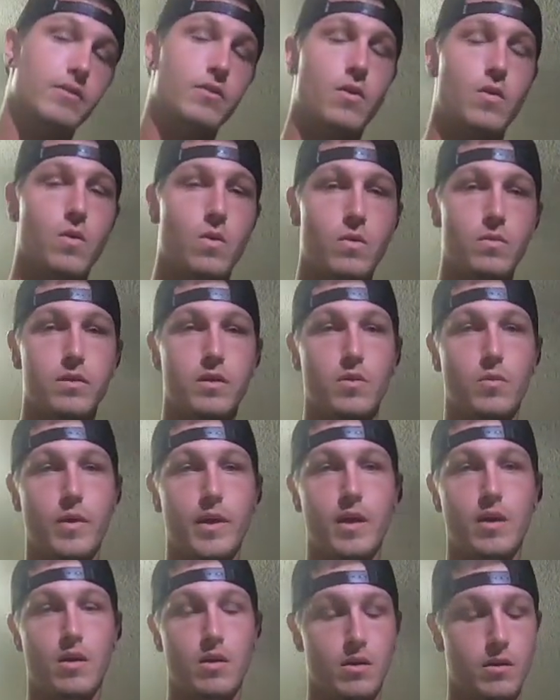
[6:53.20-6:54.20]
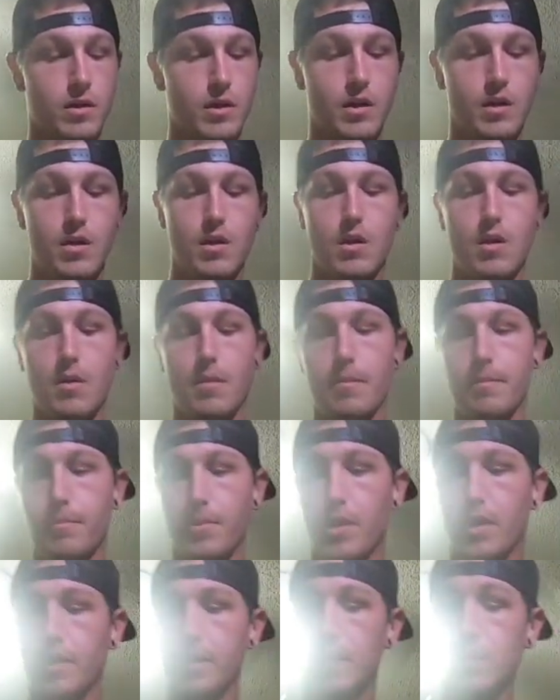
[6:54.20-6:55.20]
it's only a week early,
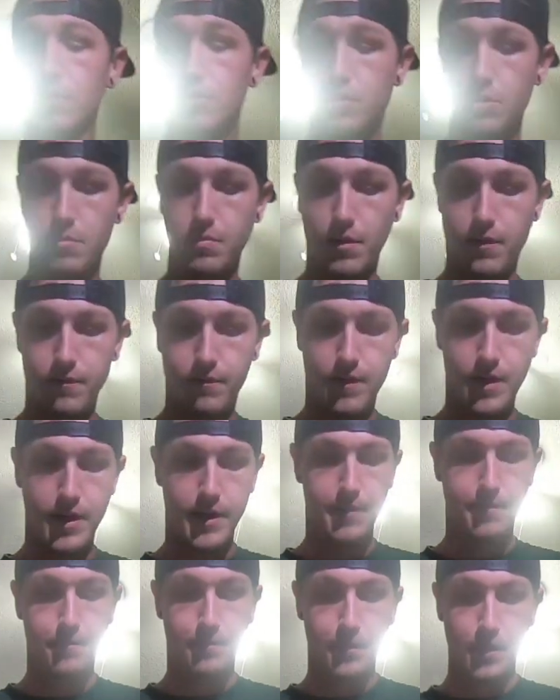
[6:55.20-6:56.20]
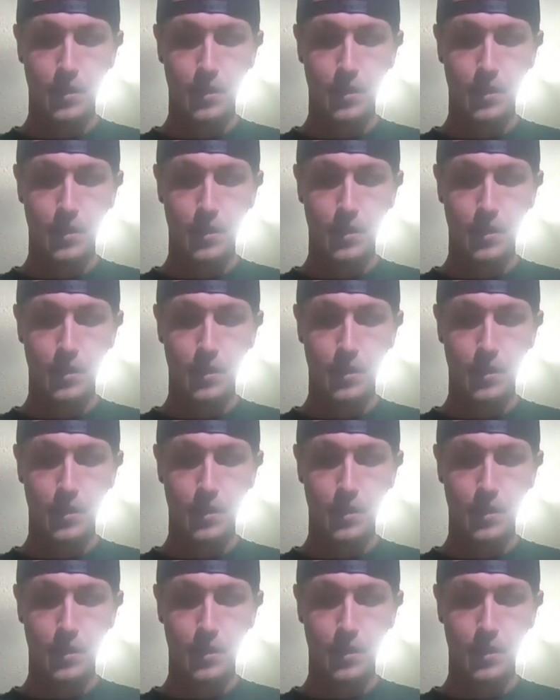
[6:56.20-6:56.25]
but it should be fine.